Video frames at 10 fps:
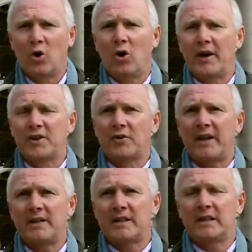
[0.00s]
or a
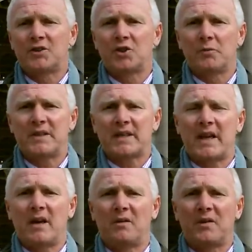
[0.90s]
great deal, should we
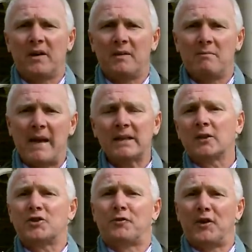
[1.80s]
say, of
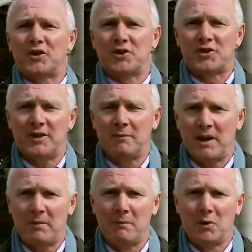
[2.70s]
mental deficiency,
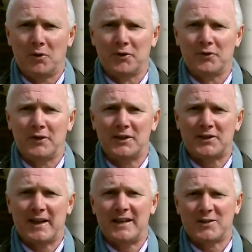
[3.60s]
maybe more than
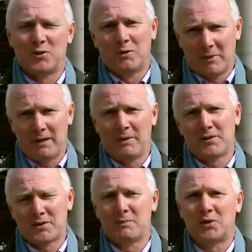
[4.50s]
these days, or maybe
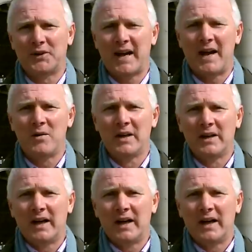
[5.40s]
there's more now,